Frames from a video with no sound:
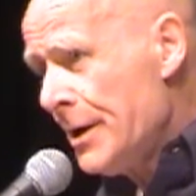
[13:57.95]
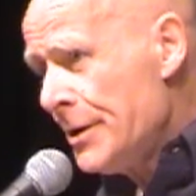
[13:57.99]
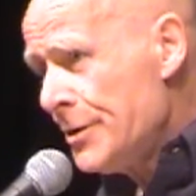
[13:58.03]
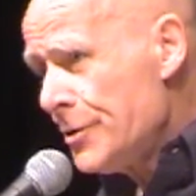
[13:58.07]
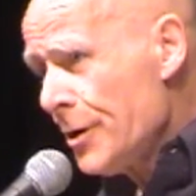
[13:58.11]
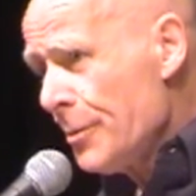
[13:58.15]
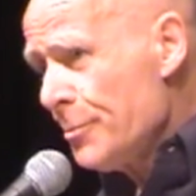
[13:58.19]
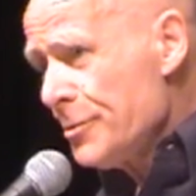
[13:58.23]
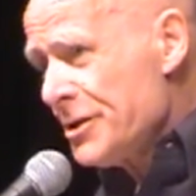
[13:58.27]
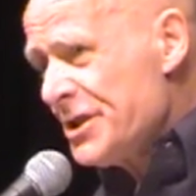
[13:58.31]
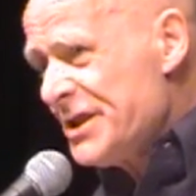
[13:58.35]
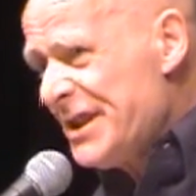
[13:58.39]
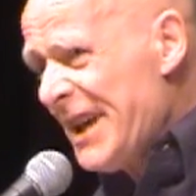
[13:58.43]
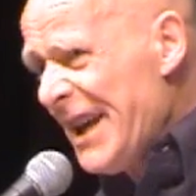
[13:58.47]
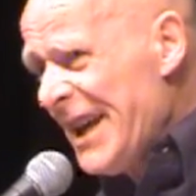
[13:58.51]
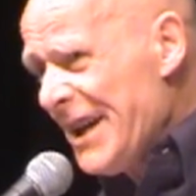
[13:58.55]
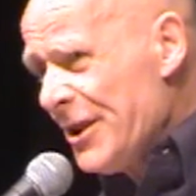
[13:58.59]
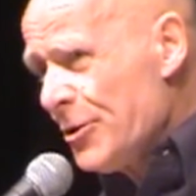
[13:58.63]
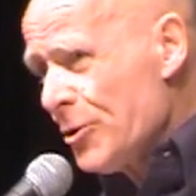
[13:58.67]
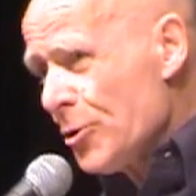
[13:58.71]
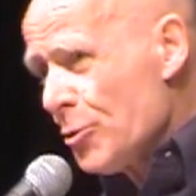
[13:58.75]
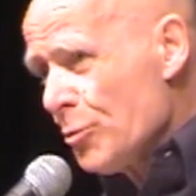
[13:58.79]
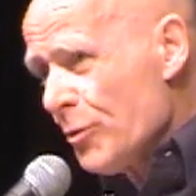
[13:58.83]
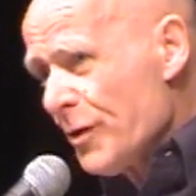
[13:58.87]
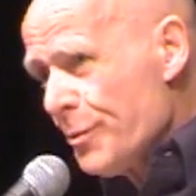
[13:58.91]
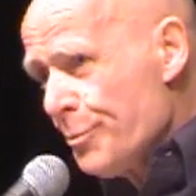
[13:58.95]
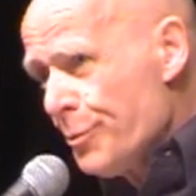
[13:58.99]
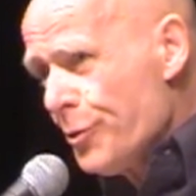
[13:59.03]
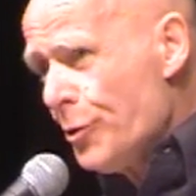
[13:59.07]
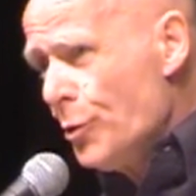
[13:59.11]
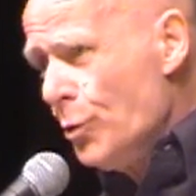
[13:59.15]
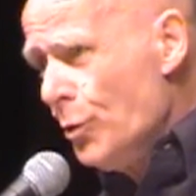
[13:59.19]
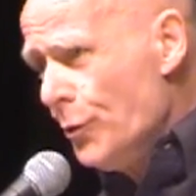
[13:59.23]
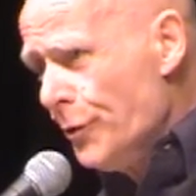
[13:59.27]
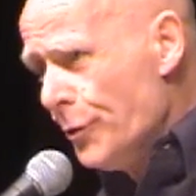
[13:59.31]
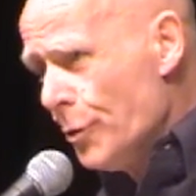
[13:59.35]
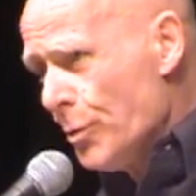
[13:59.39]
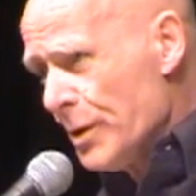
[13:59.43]
She was tainted with
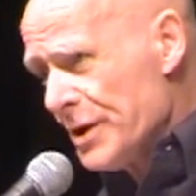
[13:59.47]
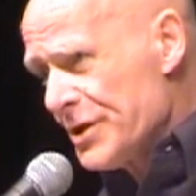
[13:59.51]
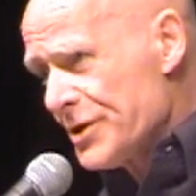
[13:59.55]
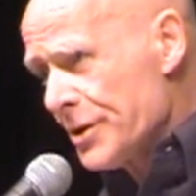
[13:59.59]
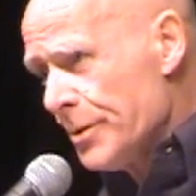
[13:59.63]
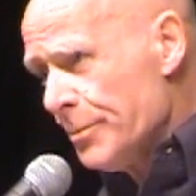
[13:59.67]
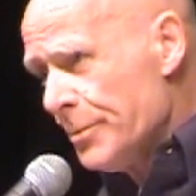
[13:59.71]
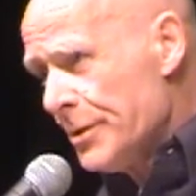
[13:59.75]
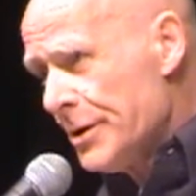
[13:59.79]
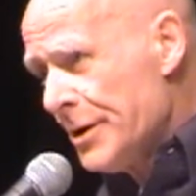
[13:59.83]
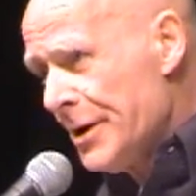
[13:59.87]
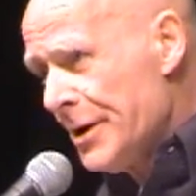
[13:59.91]
provoism.